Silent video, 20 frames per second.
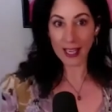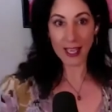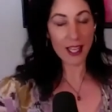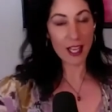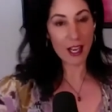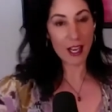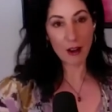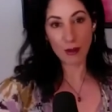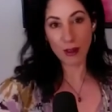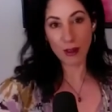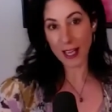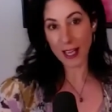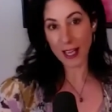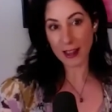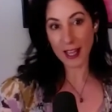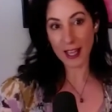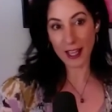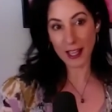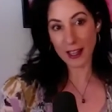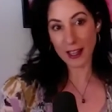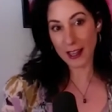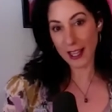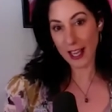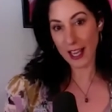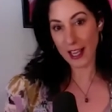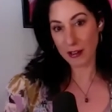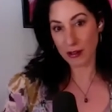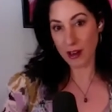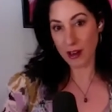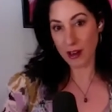you know, like the,
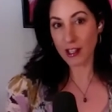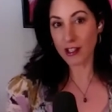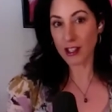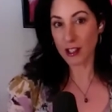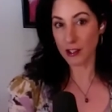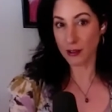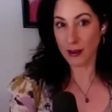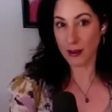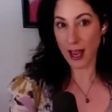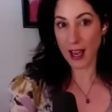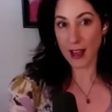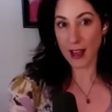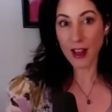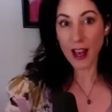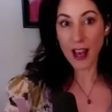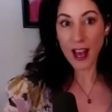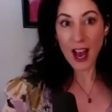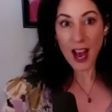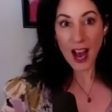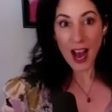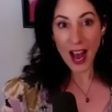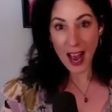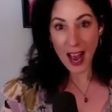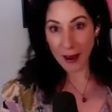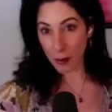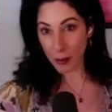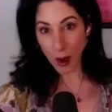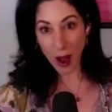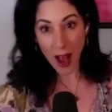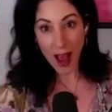the introduction you gave,
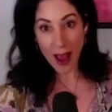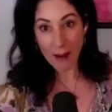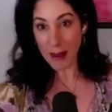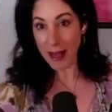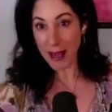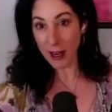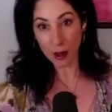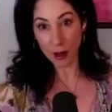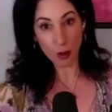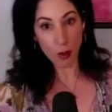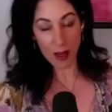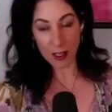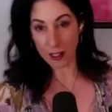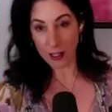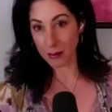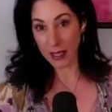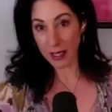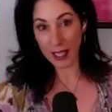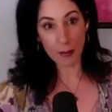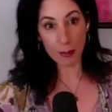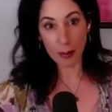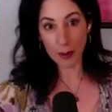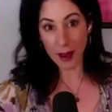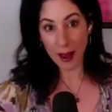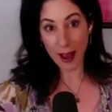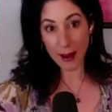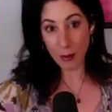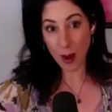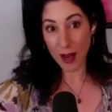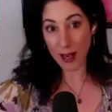I, I made a quantum leap.
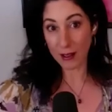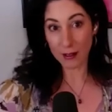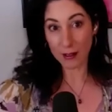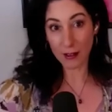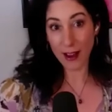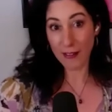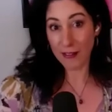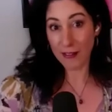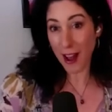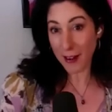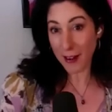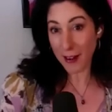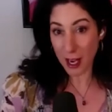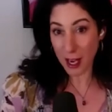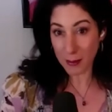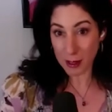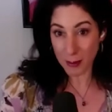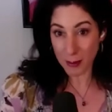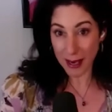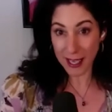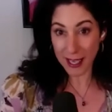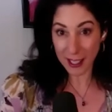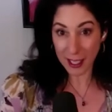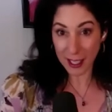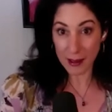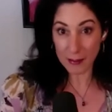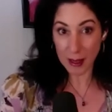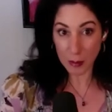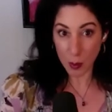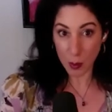I went, I five times my
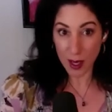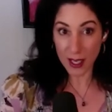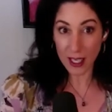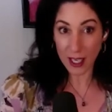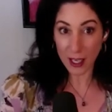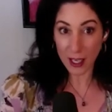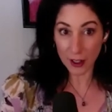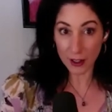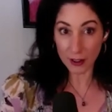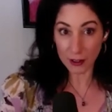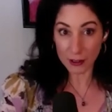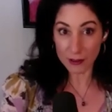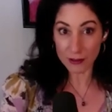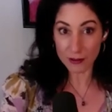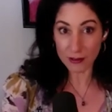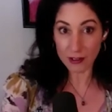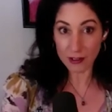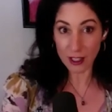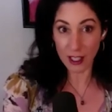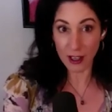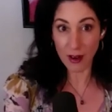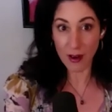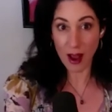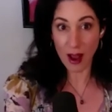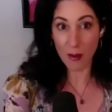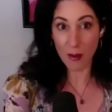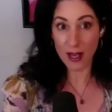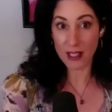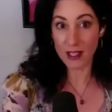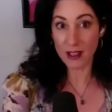income in one year. You know,
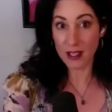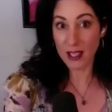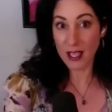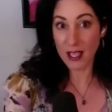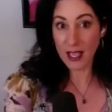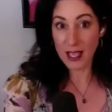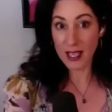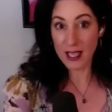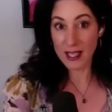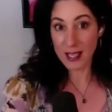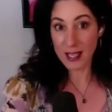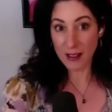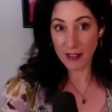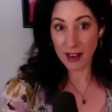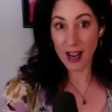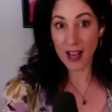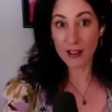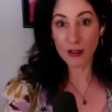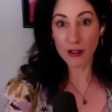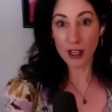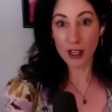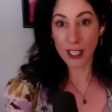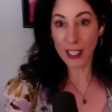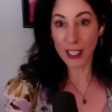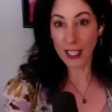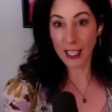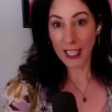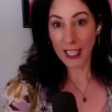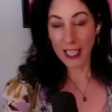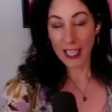I went to seven
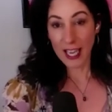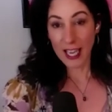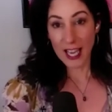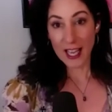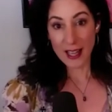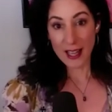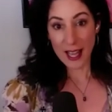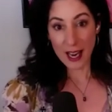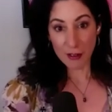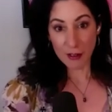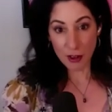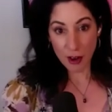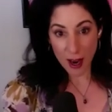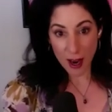hundred. And then I've